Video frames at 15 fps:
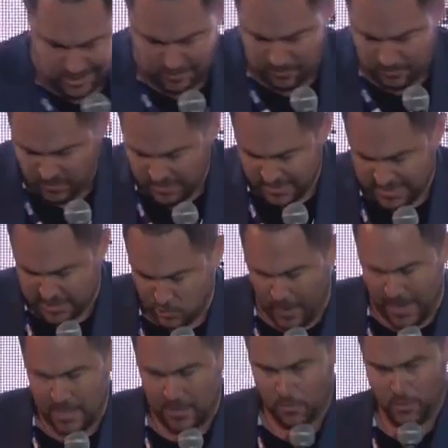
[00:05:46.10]
So this is
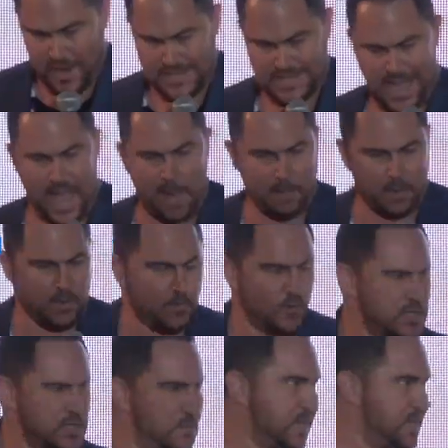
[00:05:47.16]
why you raise capital in the
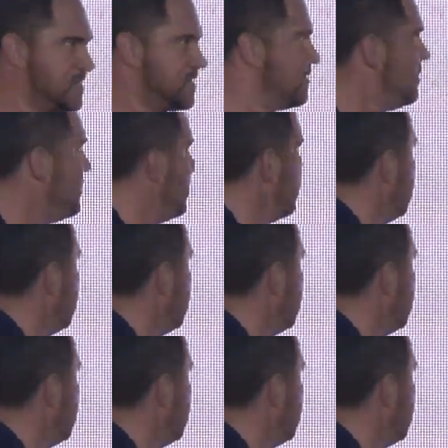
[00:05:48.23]
first place.